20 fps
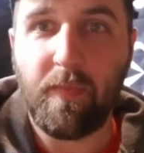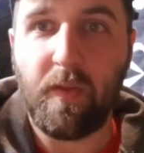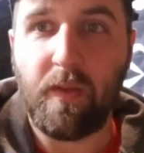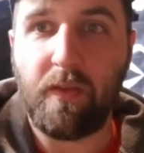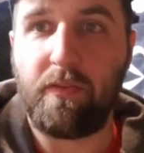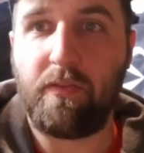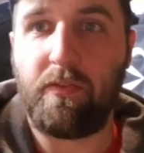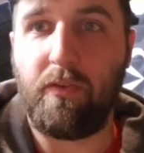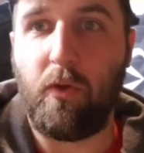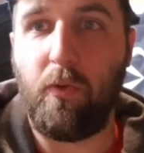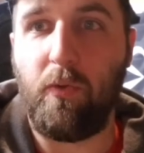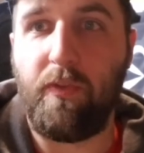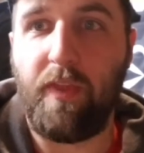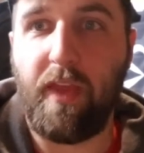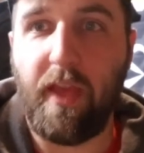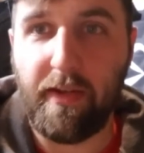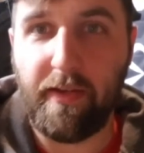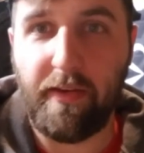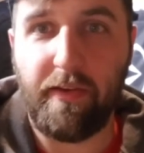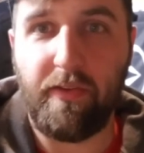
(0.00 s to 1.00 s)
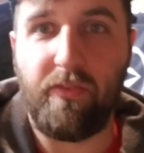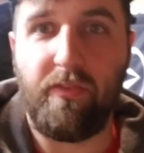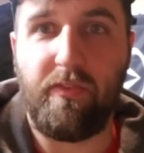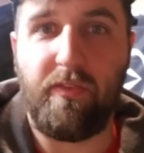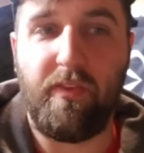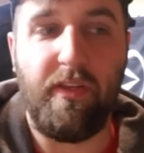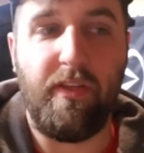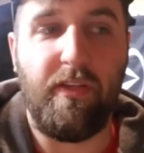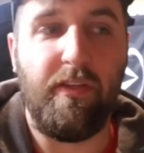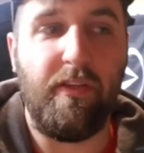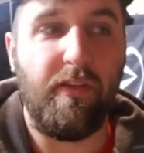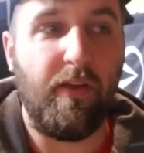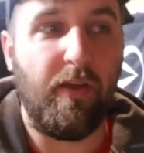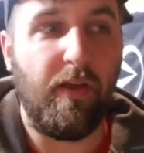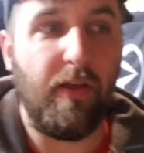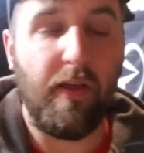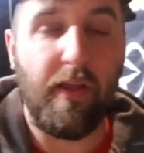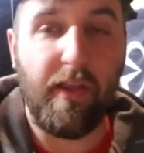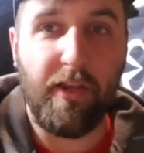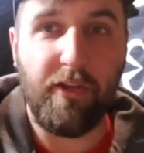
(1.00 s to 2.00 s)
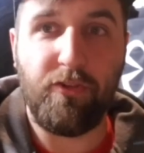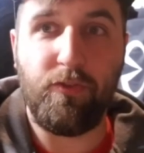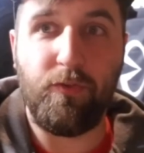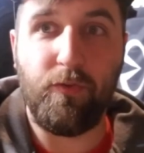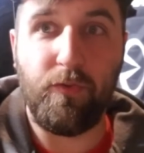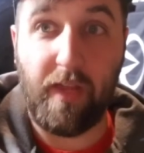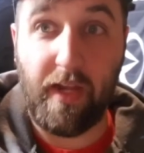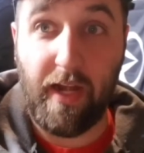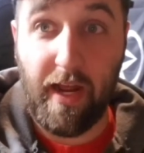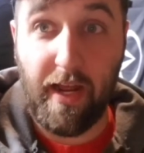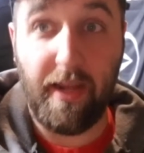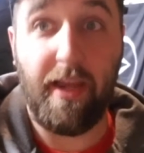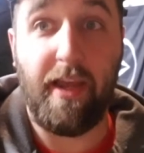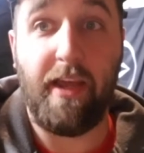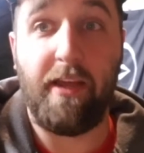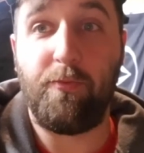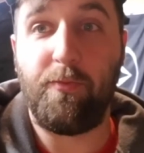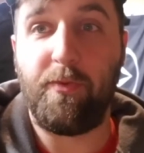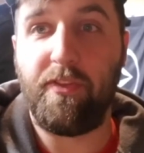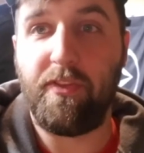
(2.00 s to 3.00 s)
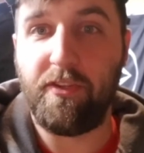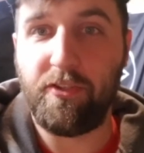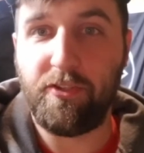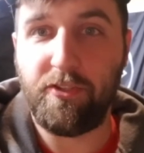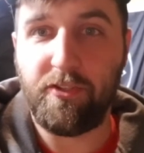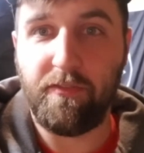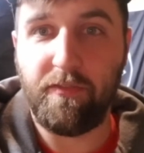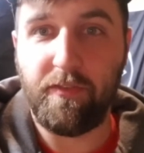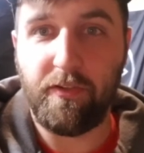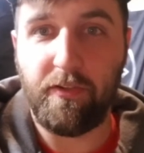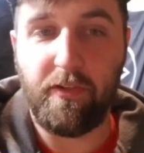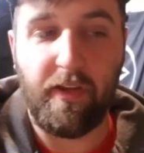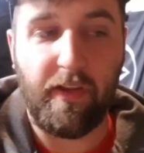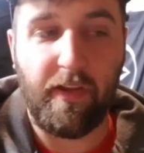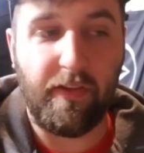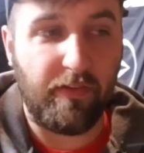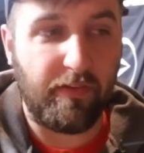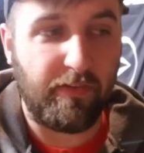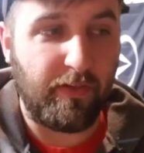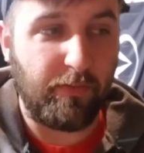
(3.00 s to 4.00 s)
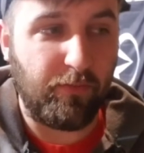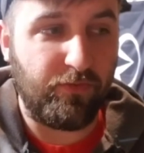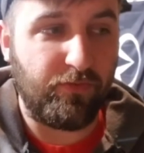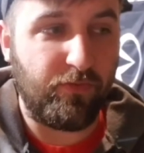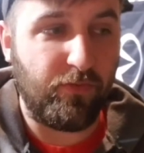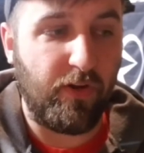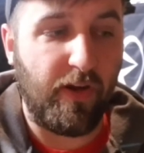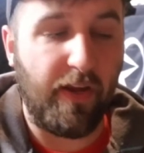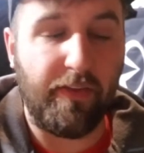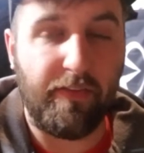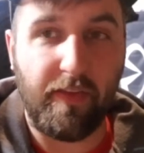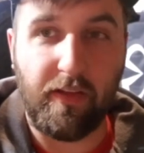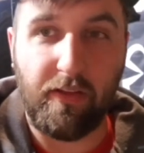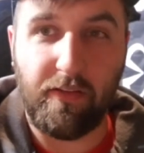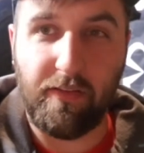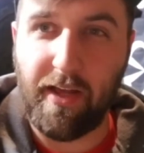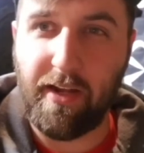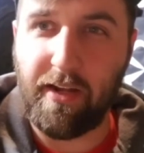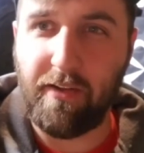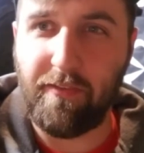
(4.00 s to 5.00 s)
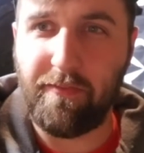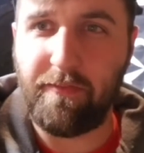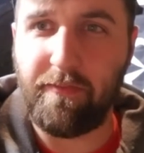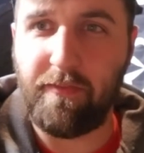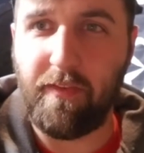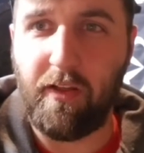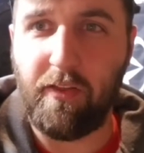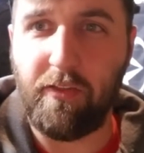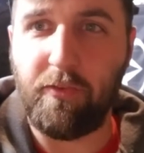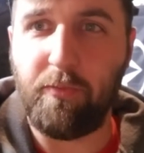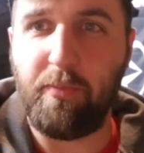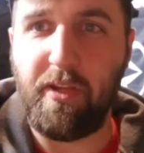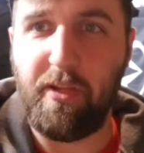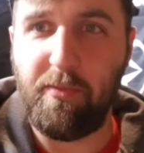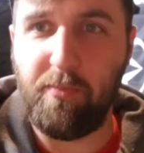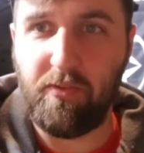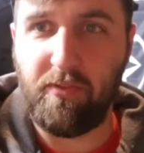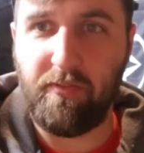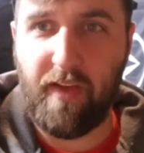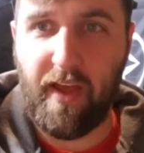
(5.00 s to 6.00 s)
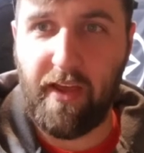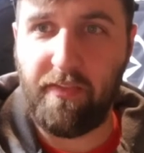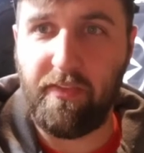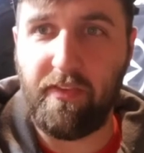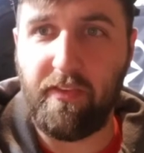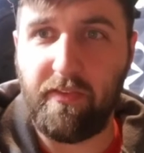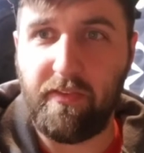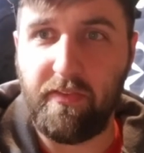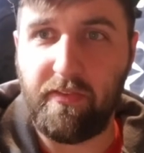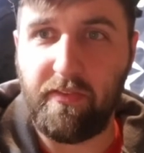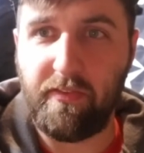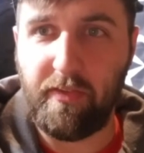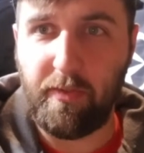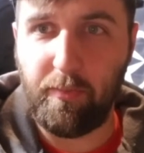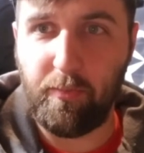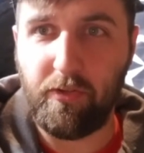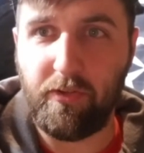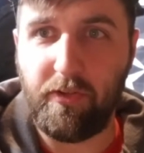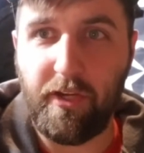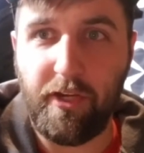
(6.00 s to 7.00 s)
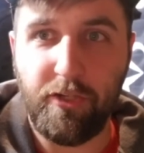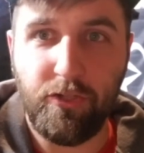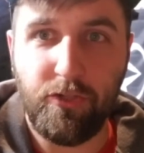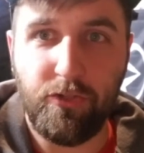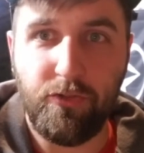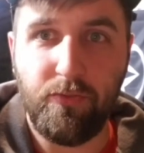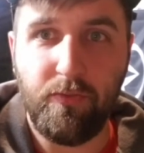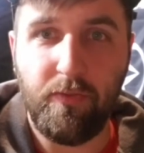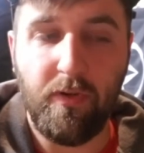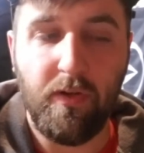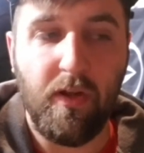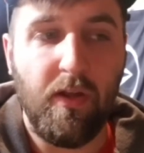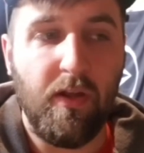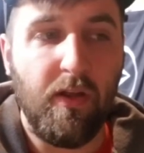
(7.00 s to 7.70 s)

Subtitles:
So that is the issue that I had with this shifter. As I said before, I think a lot of other people have had this similar issue.